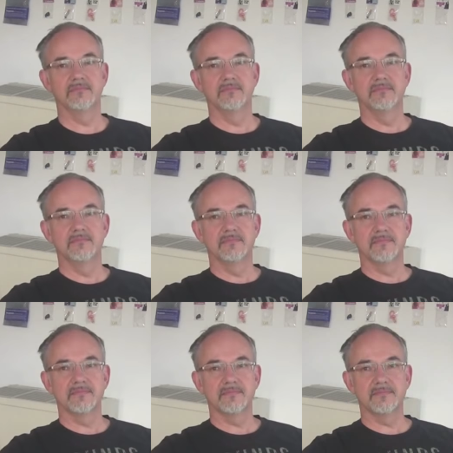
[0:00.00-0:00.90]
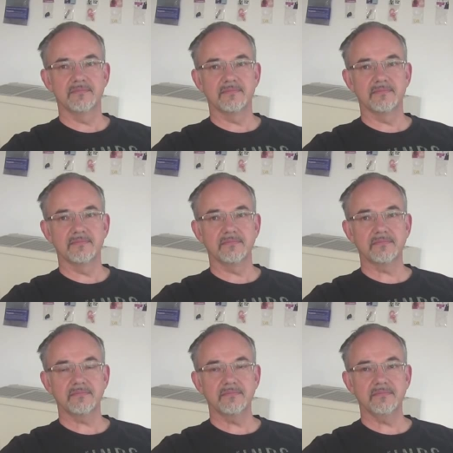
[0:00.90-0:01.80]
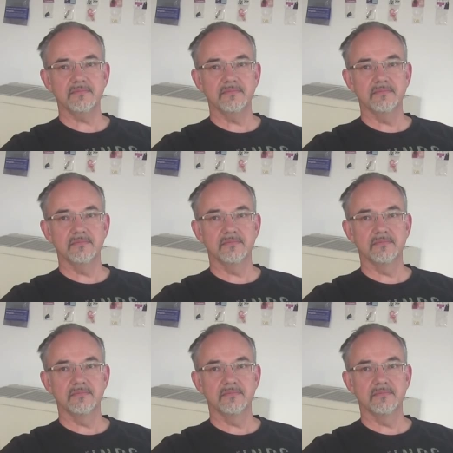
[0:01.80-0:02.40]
(silence)